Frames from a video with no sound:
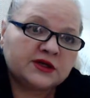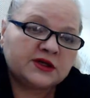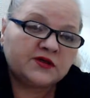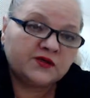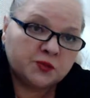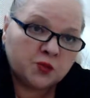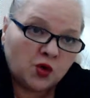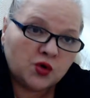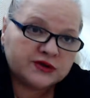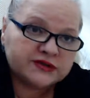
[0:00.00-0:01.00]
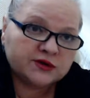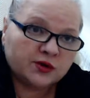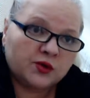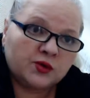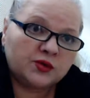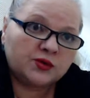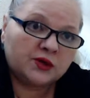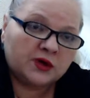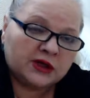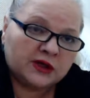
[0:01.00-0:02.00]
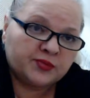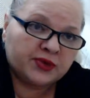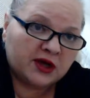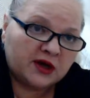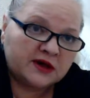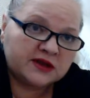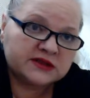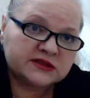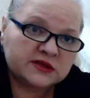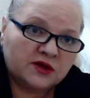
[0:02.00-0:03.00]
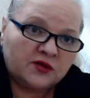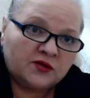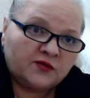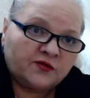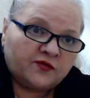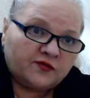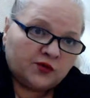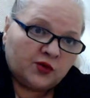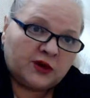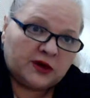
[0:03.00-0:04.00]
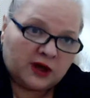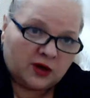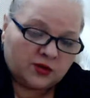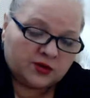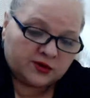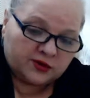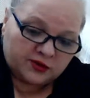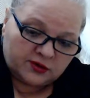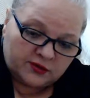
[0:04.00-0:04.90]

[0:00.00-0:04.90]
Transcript: even more so because of, well, our